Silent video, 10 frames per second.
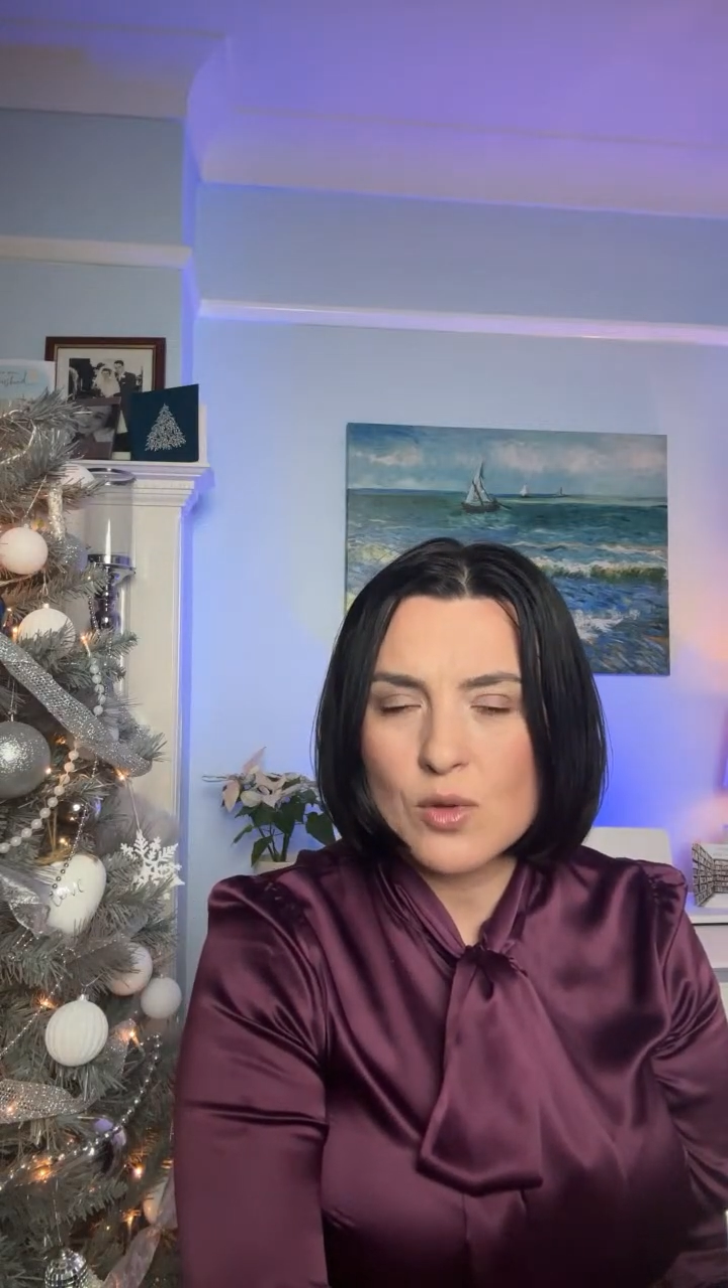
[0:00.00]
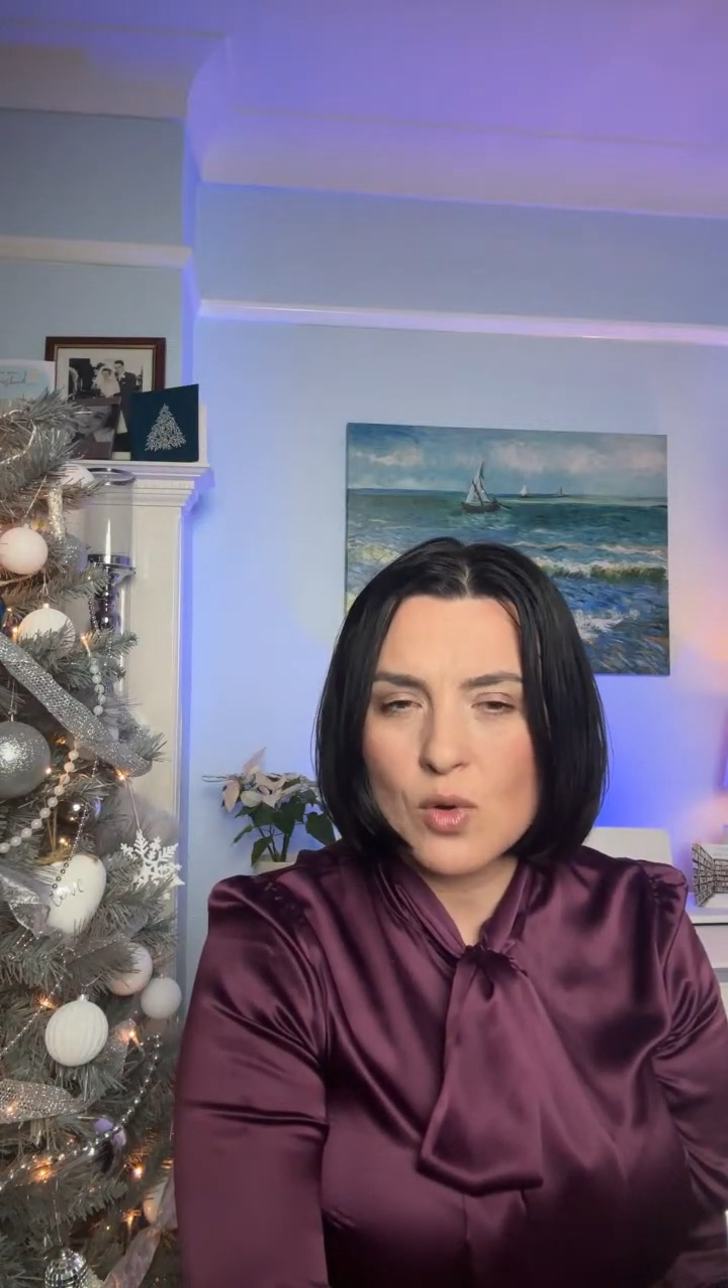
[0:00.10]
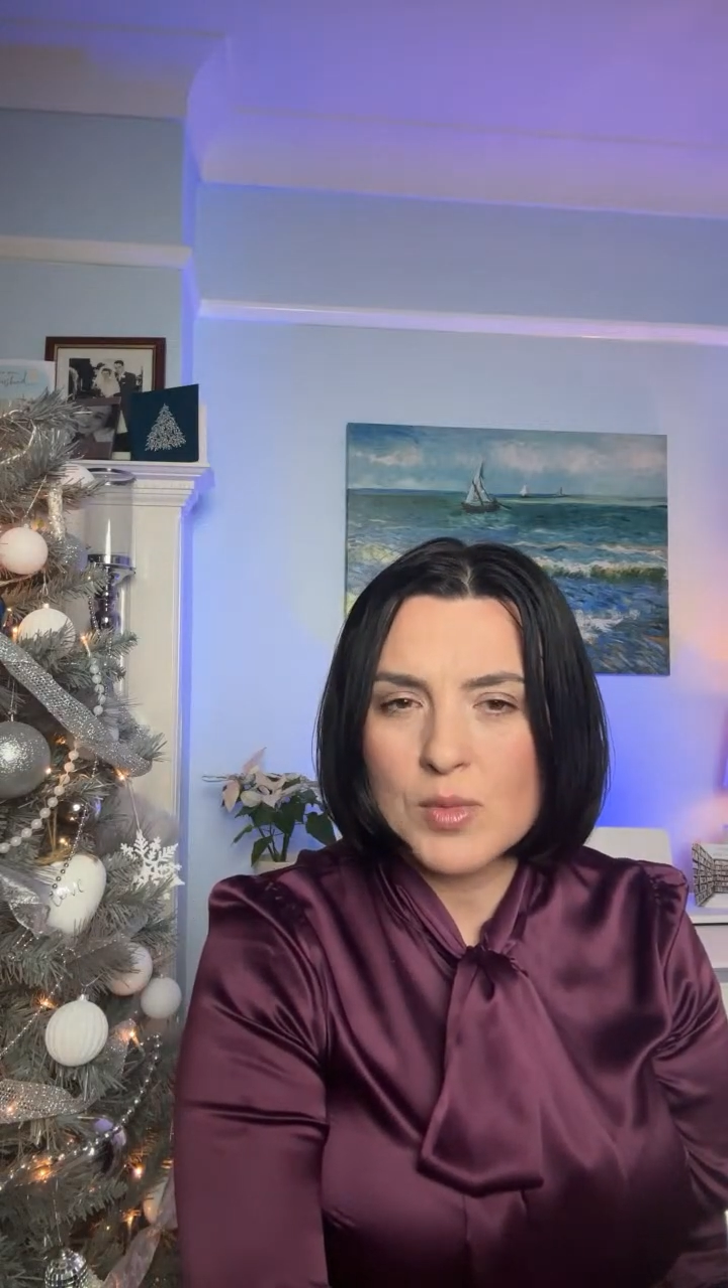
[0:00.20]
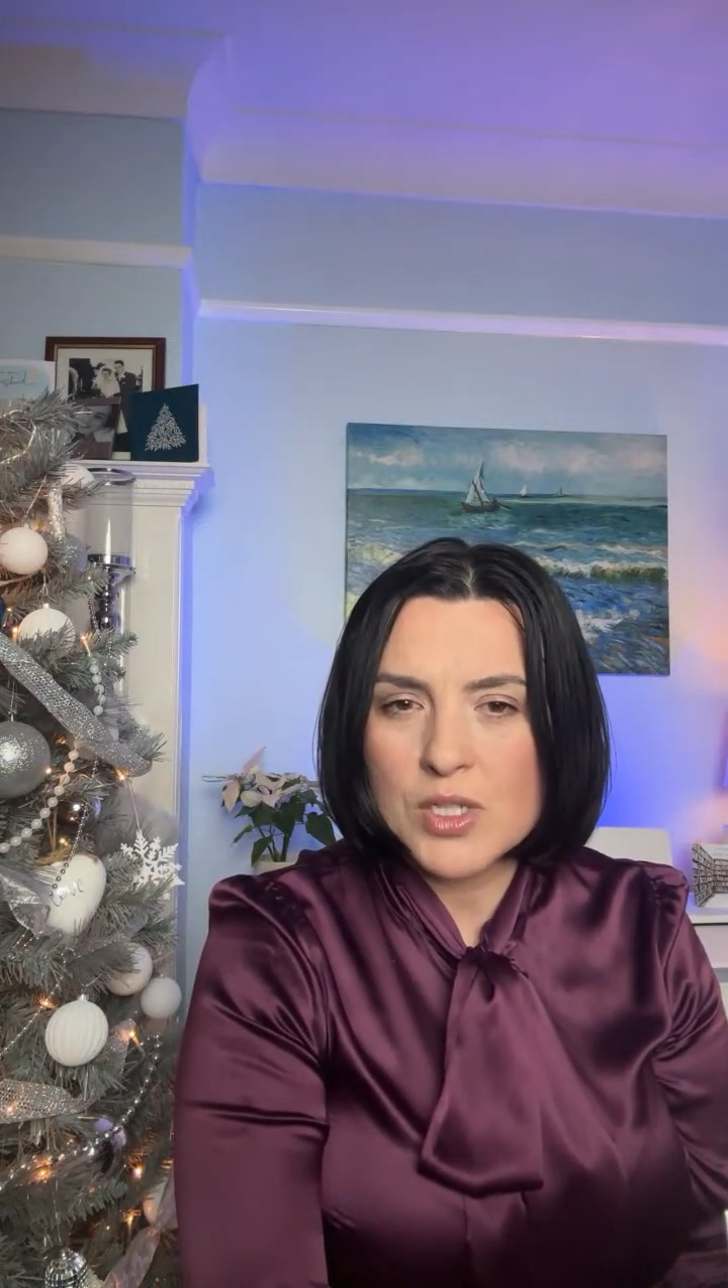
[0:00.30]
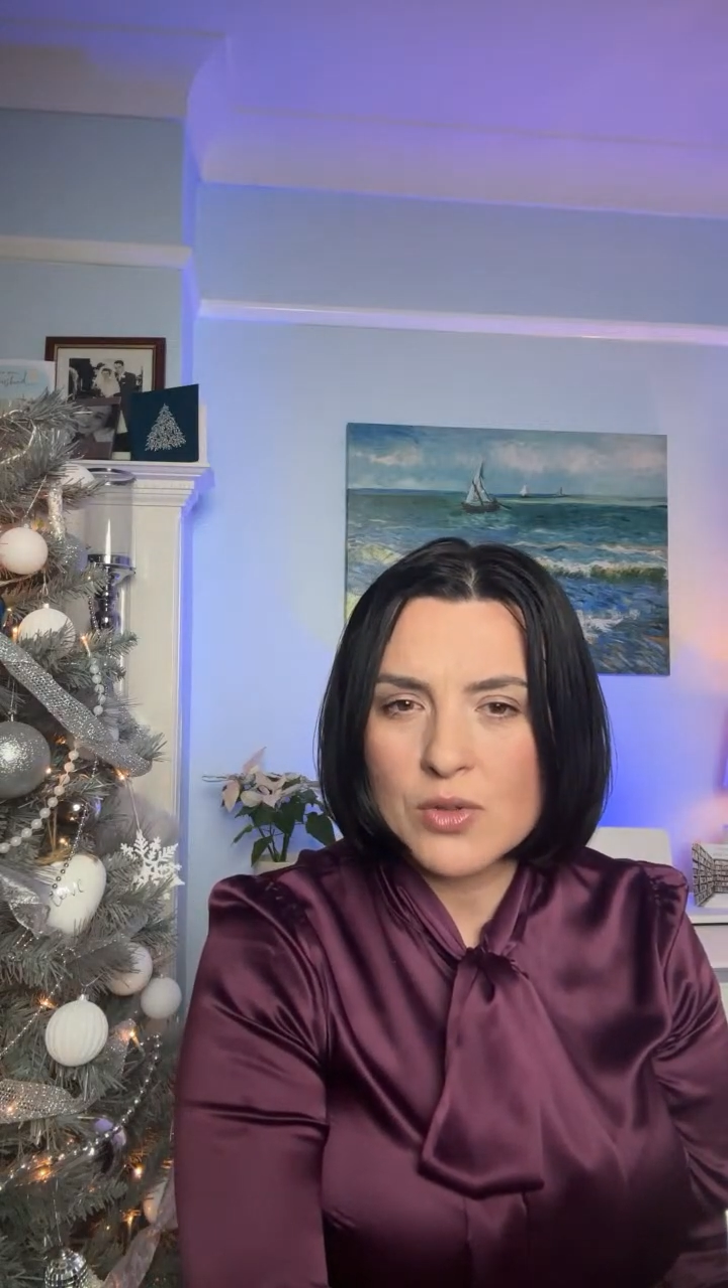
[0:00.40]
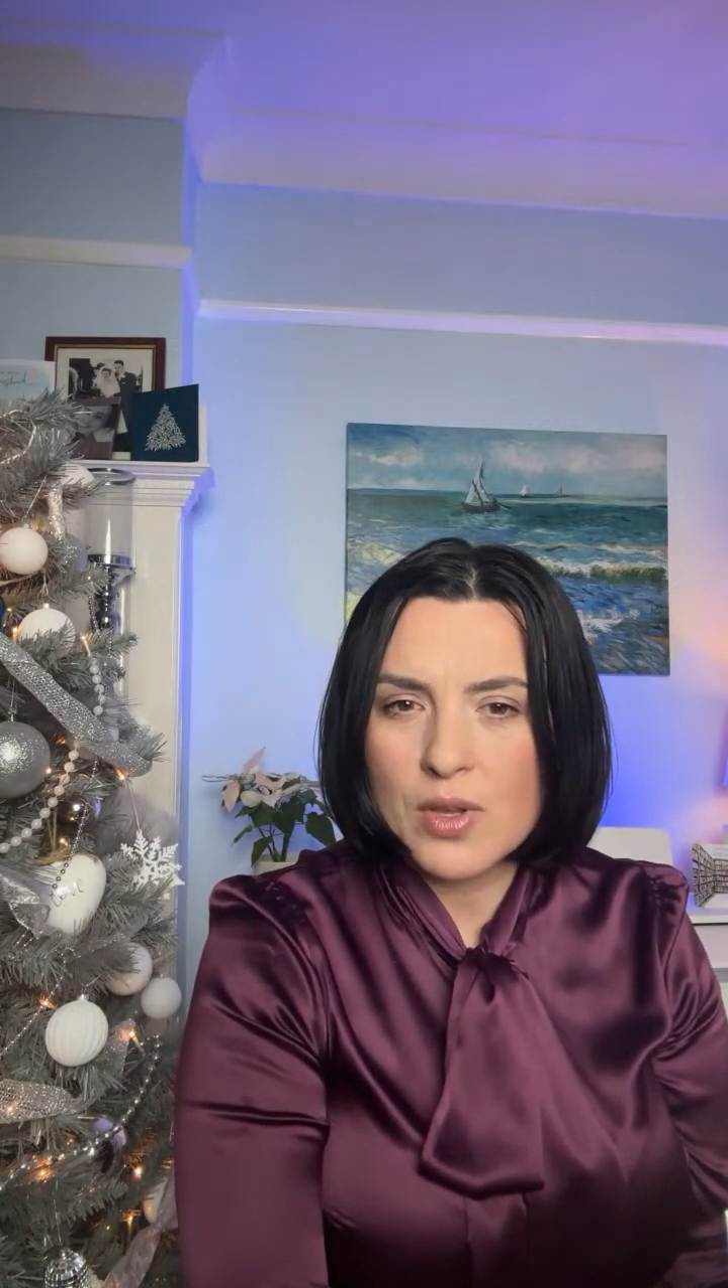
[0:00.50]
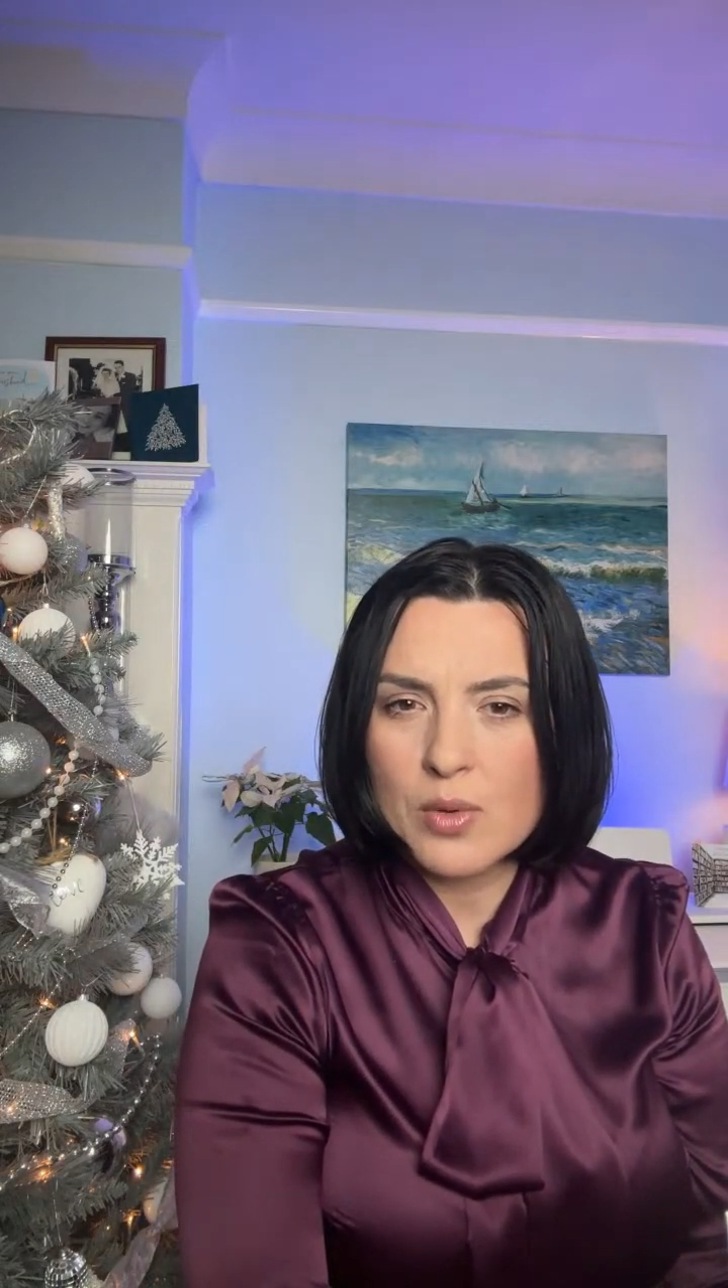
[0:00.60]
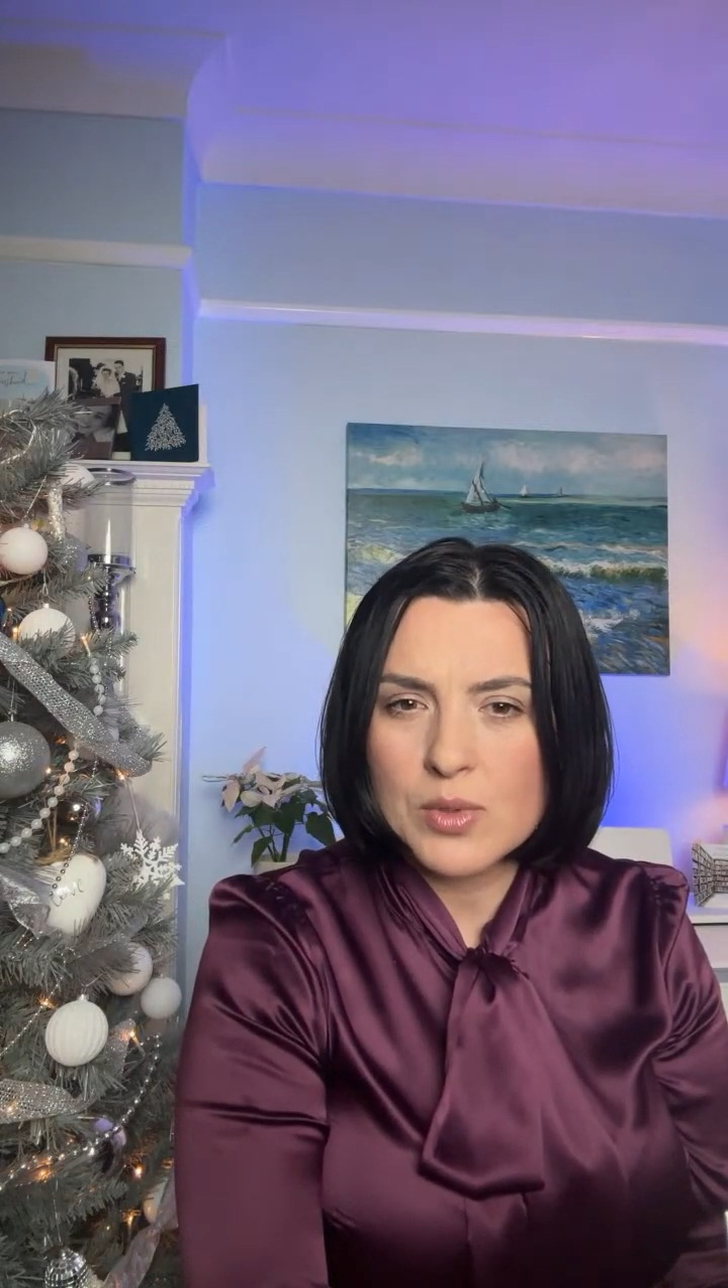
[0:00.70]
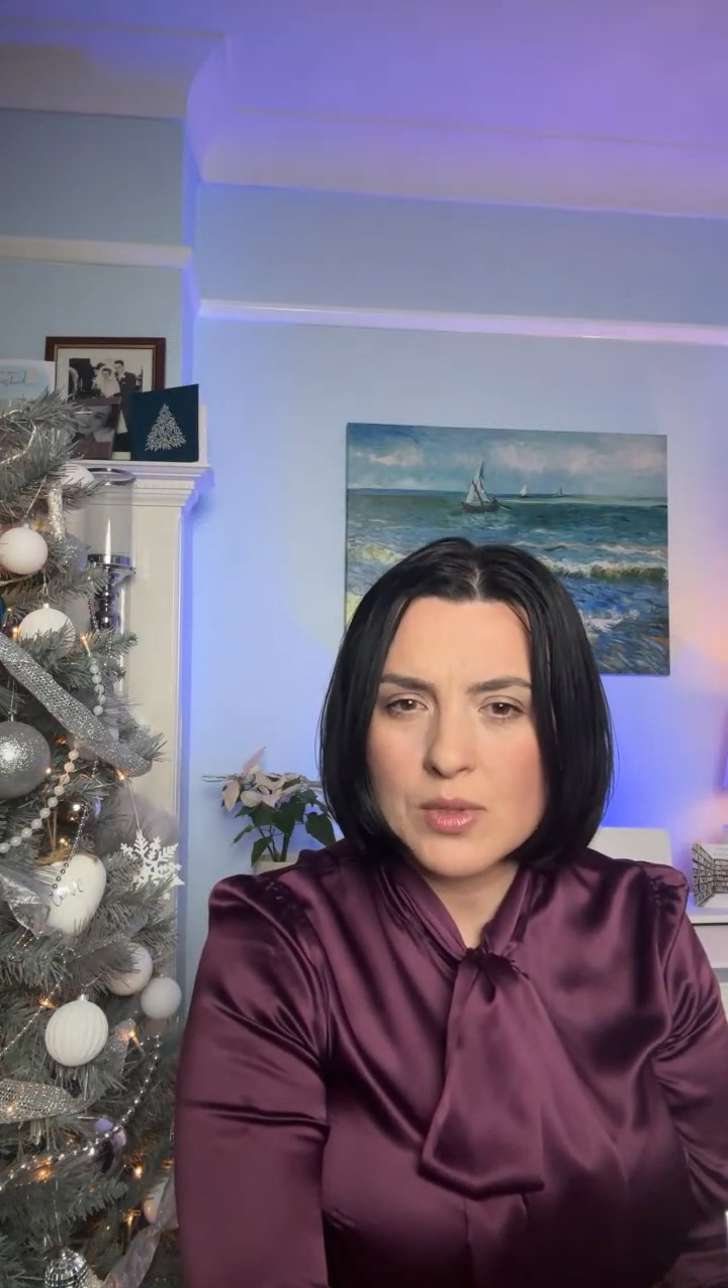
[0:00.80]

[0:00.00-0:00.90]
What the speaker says: comment on that,